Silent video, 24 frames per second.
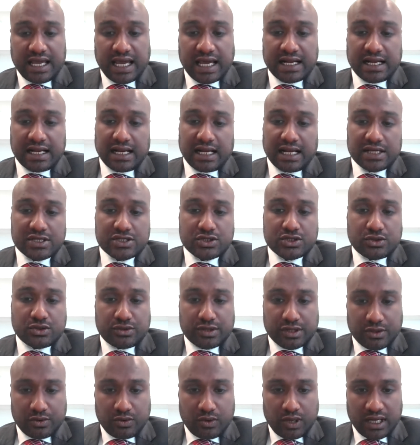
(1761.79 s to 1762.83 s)
Analyze your
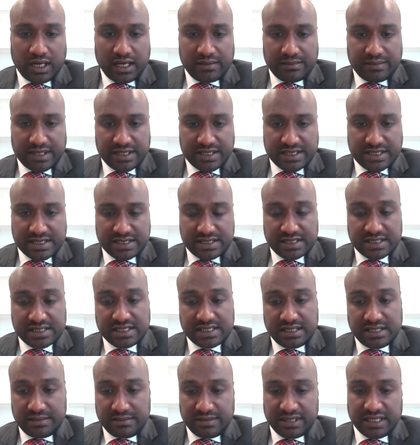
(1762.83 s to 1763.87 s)
requirements.
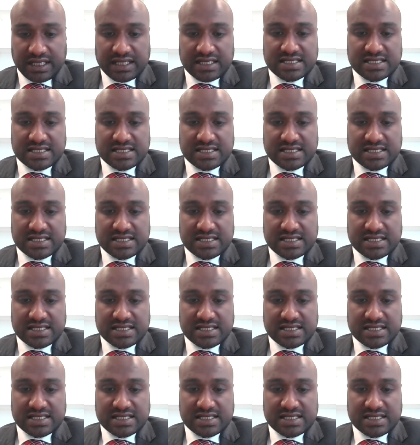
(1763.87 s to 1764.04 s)
Determine